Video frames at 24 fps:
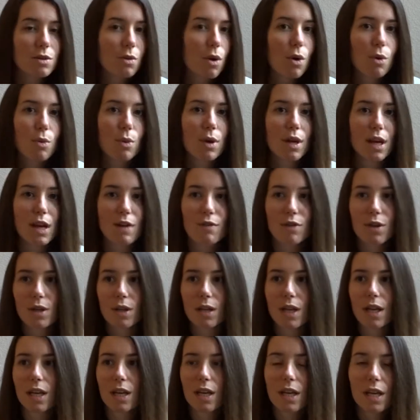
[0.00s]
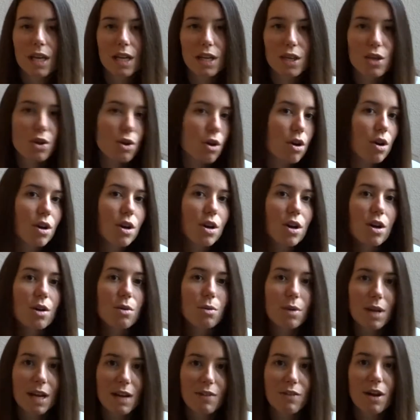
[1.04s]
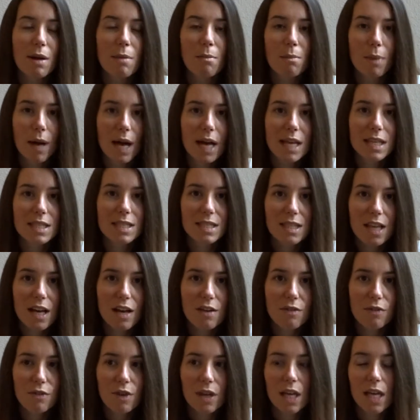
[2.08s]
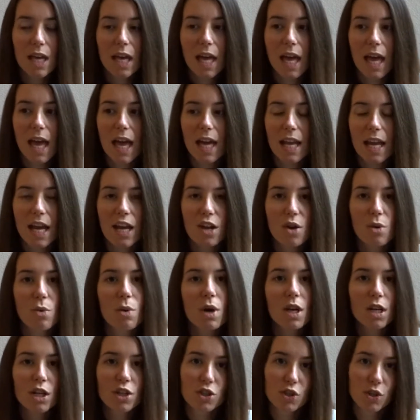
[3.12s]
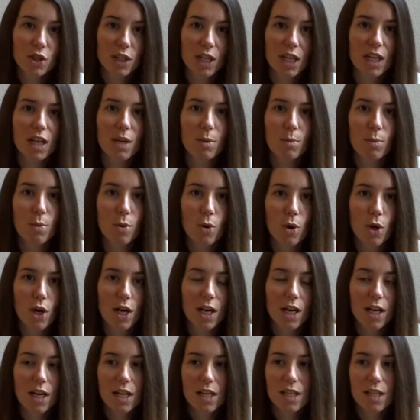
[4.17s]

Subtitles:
or whatever, like New Yorker or whatever, and buy stuff, and I don't want to do it anymore.